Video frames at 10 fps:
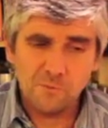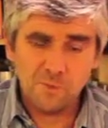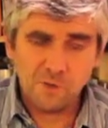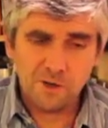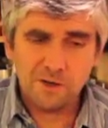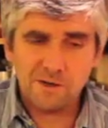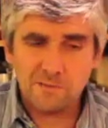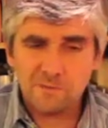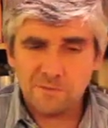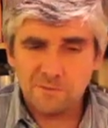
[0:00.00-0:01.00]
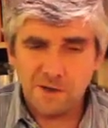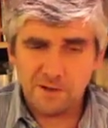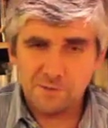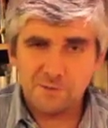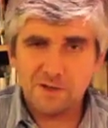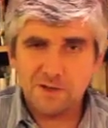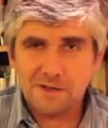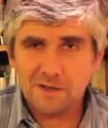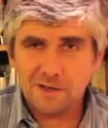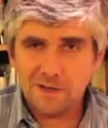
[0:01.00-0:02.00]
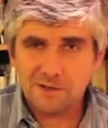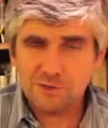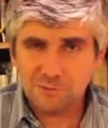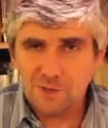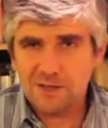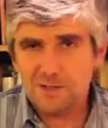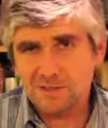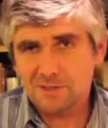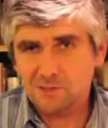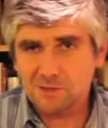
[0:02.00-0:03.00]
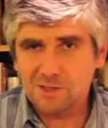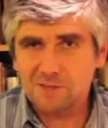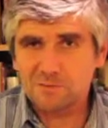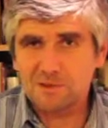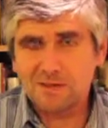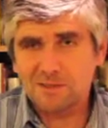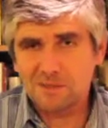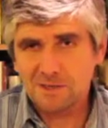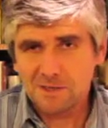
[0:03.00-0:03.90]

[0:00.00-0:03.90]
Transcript: work with my colleague Gerd Schmalz and to celebrate